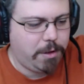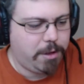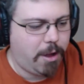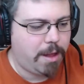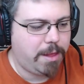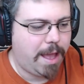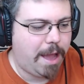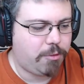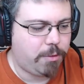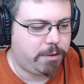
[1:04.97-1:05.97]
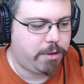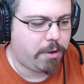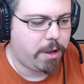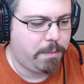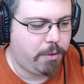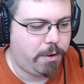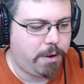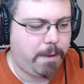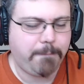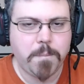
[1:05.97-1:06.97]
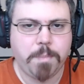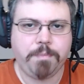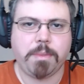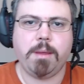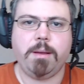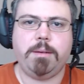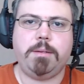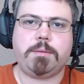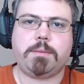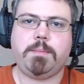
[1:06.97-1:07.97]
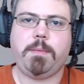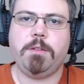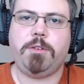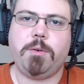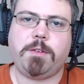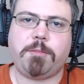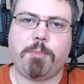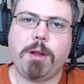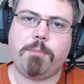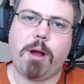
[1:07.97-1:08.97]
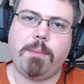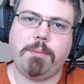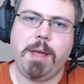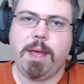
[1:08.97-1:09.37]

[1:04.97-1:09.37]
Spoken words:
on the actual circuit board. So it's a spring problem.